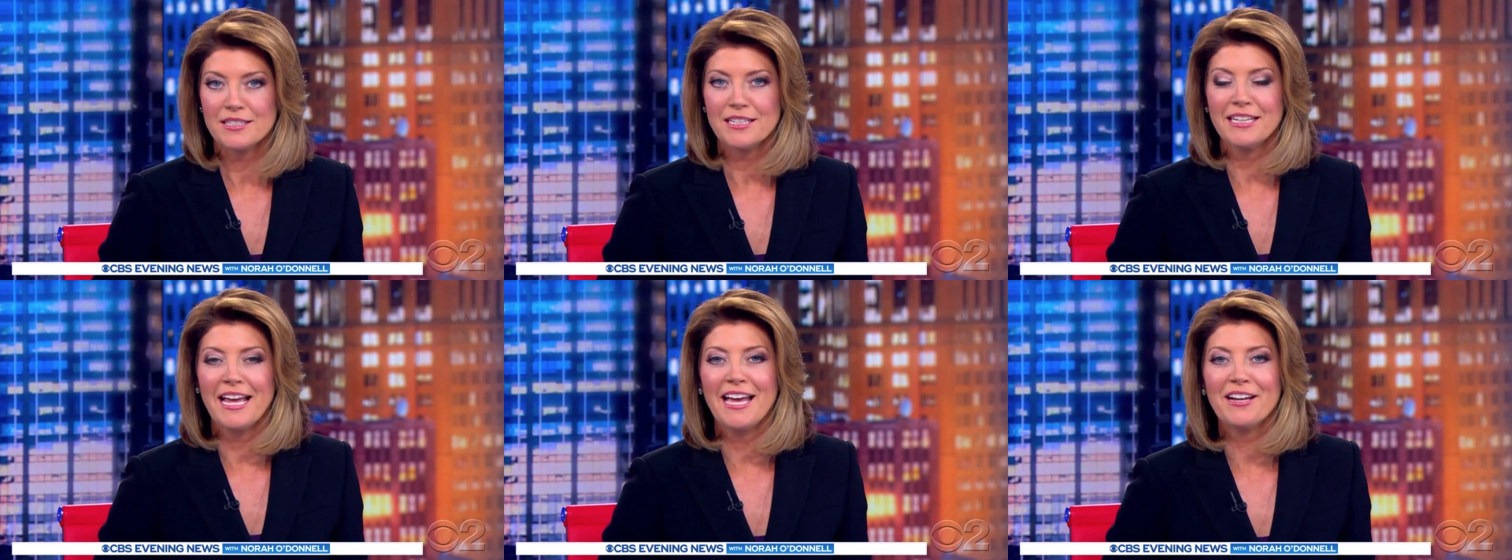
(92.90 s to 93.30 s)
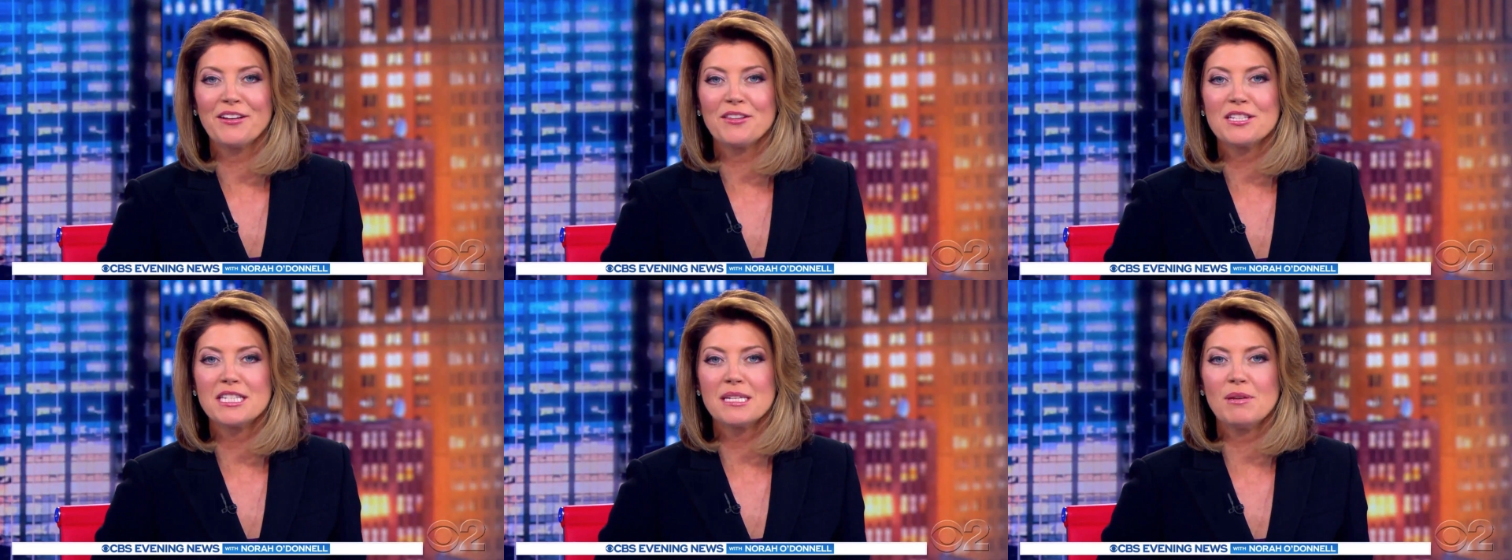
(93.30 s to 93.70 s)
Still ahead on
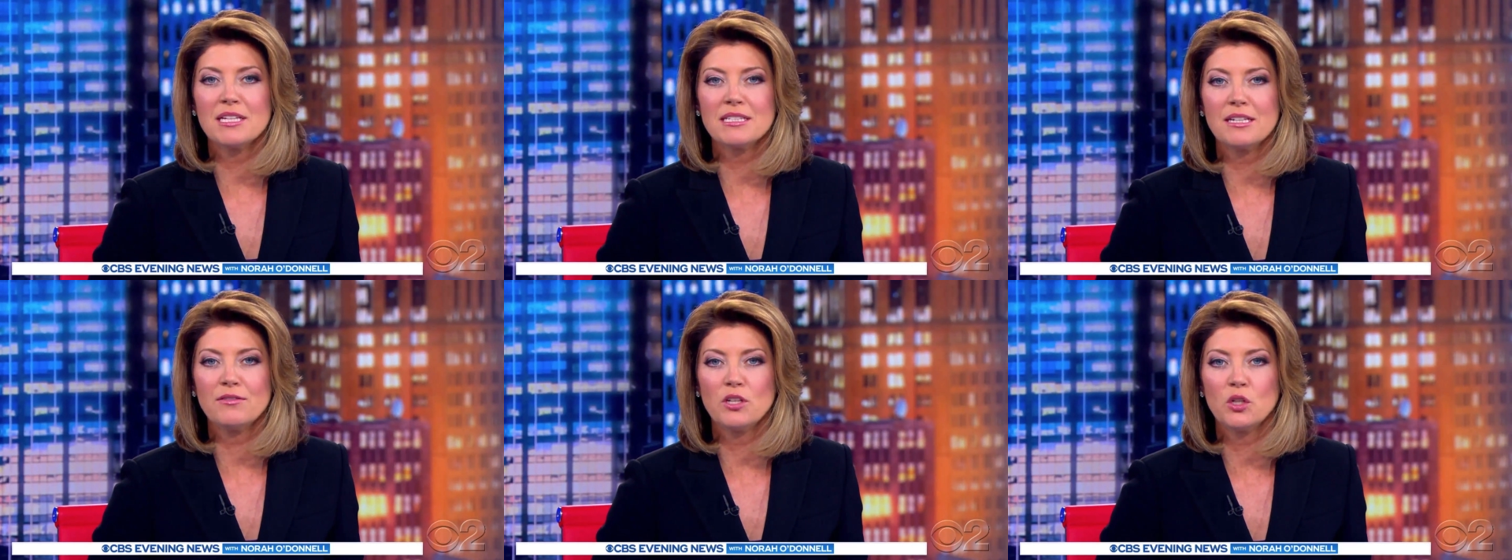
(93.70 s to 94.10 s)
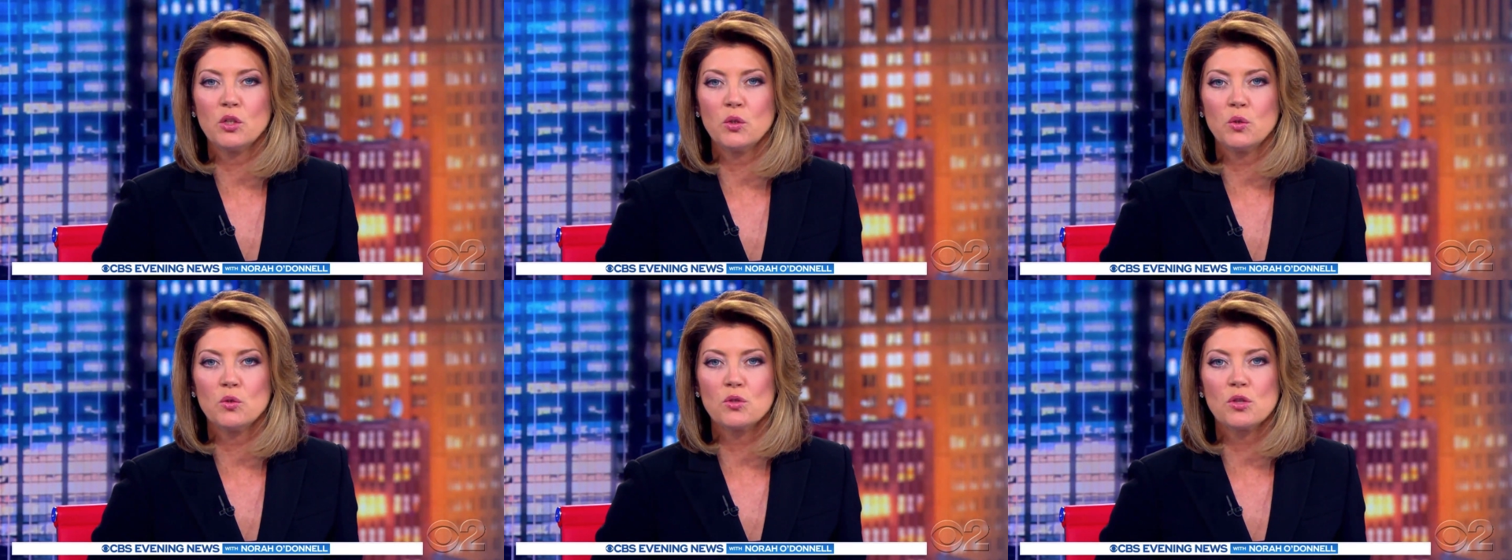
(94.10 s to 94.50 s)
the CBS Evening
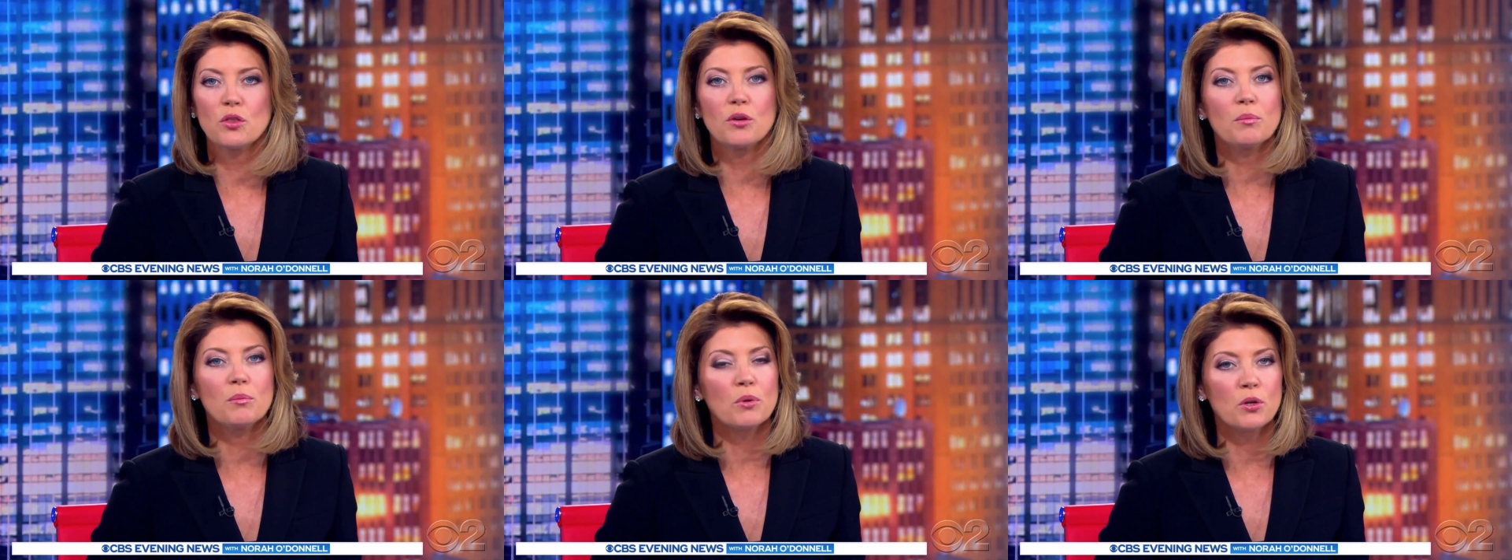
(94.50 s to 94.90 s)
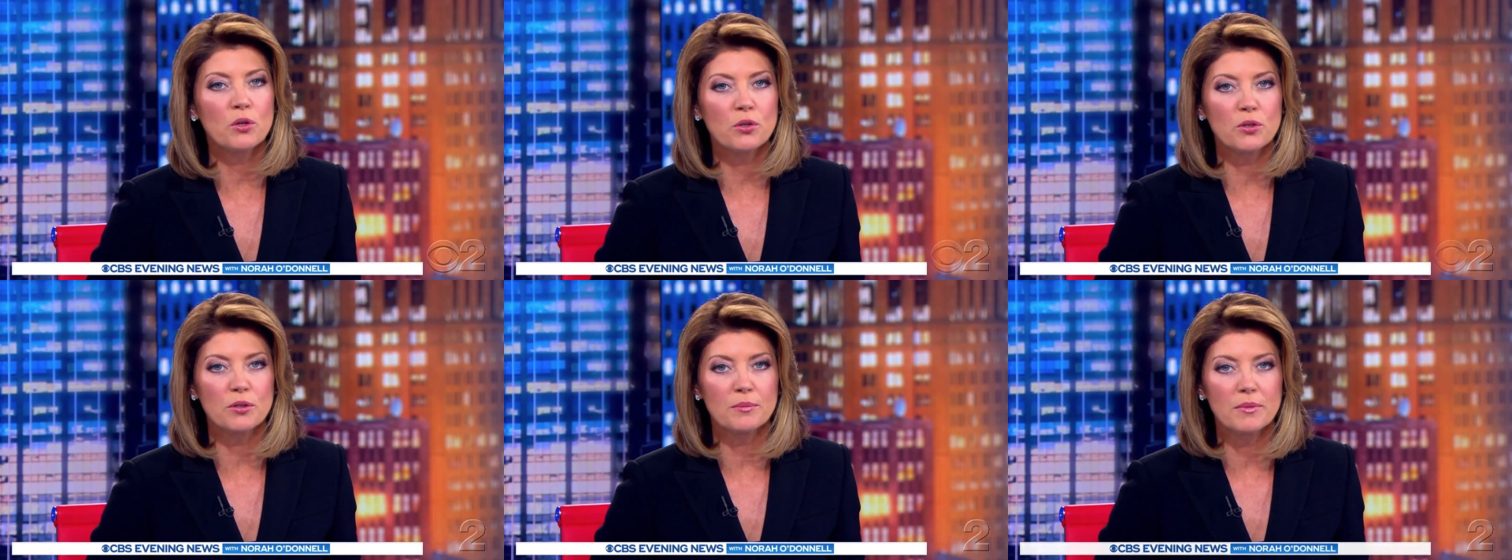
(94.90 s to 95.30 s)
News, the
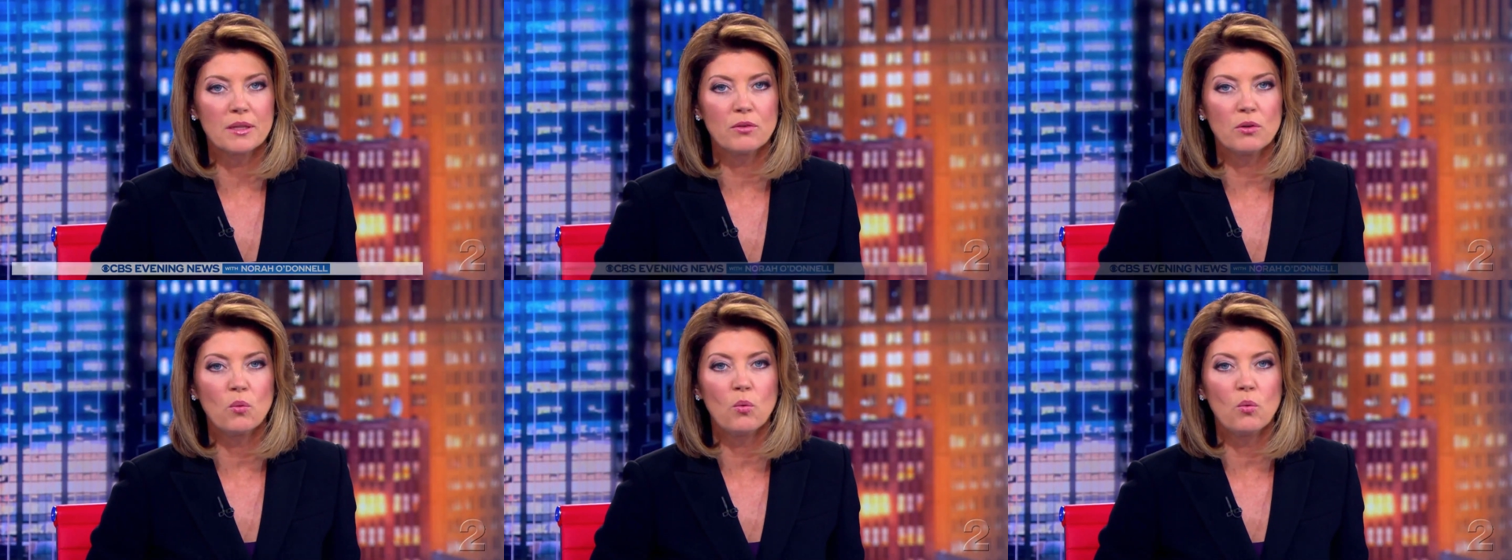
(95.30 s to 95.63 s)
murder of a